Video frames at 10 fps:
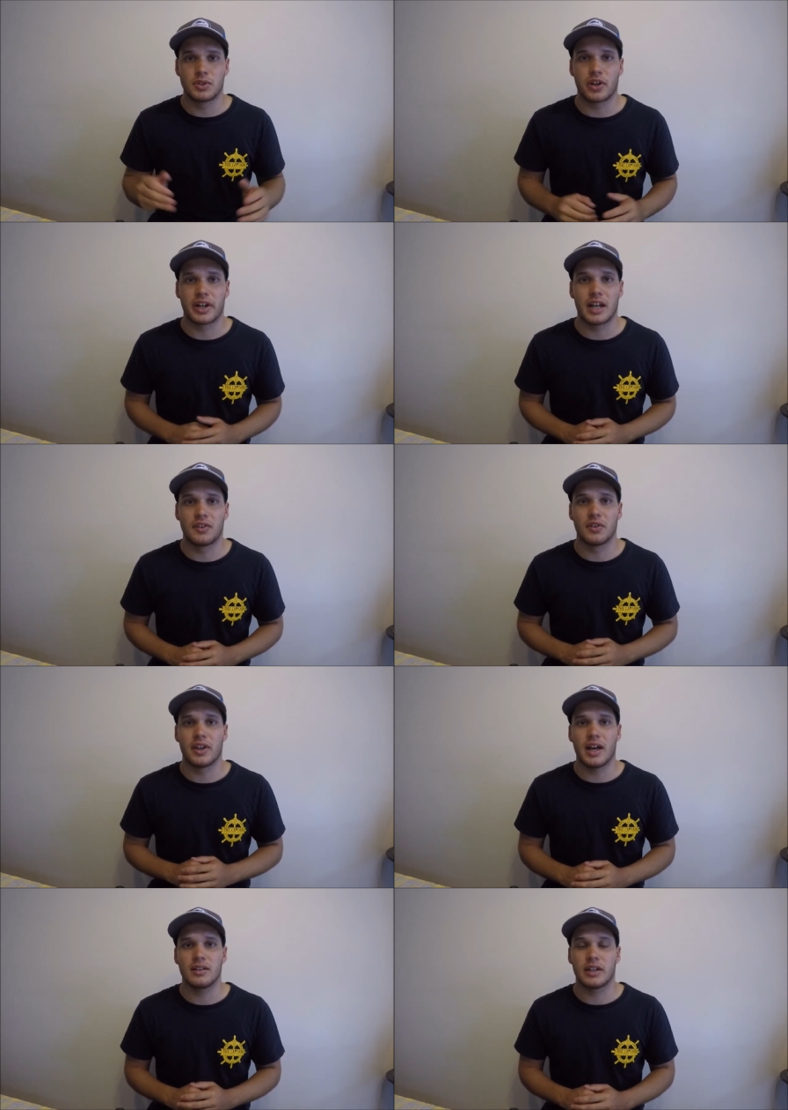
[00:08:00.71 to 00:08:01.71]
showing how to do
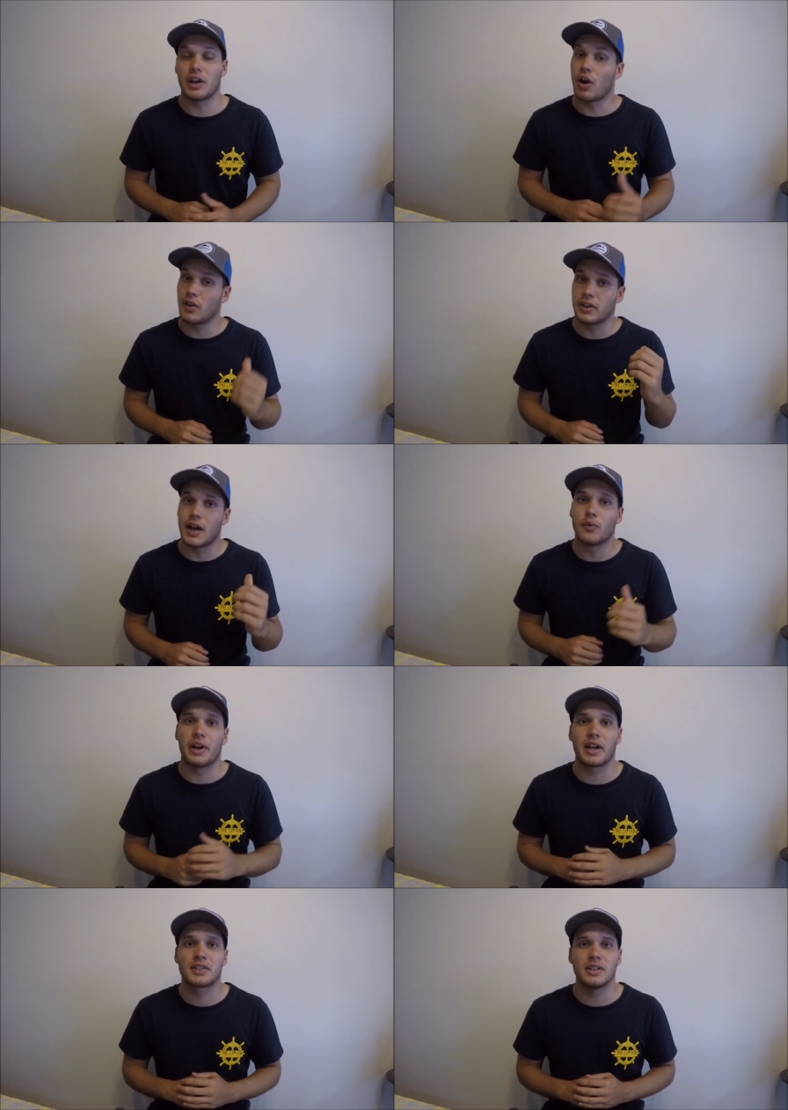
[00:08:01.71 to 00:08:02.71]
that, and I even have one
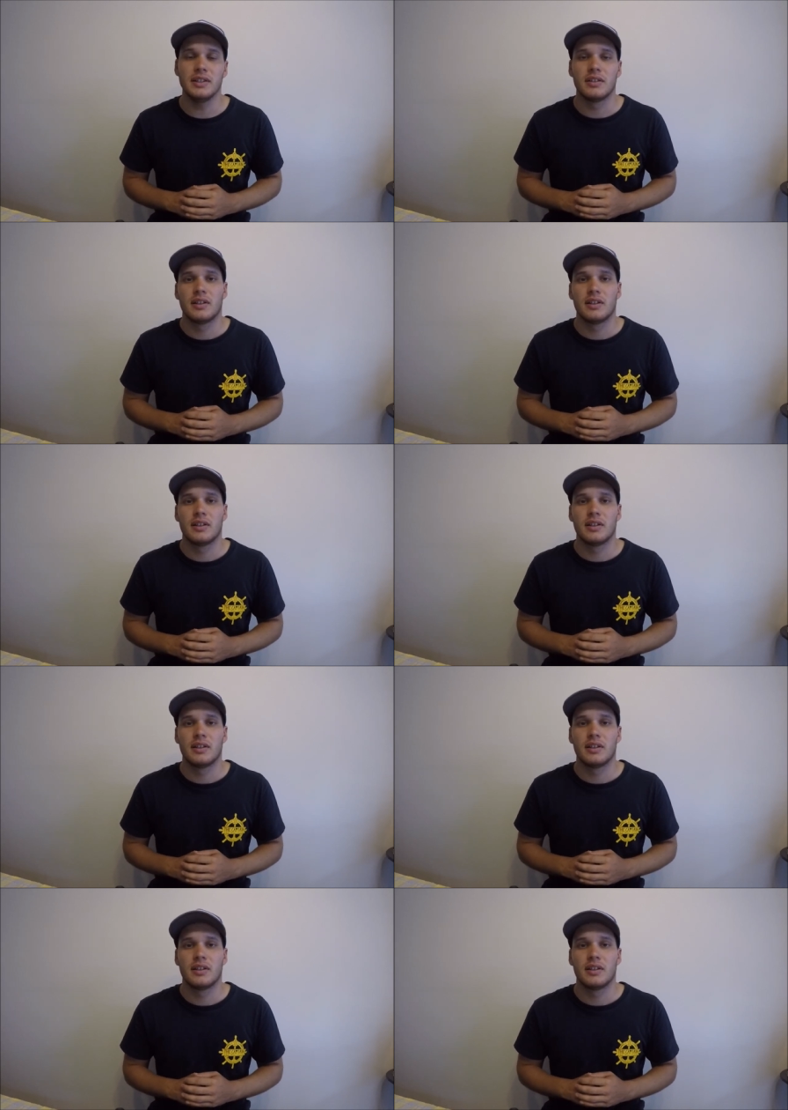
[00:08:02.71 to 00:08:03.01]
actually.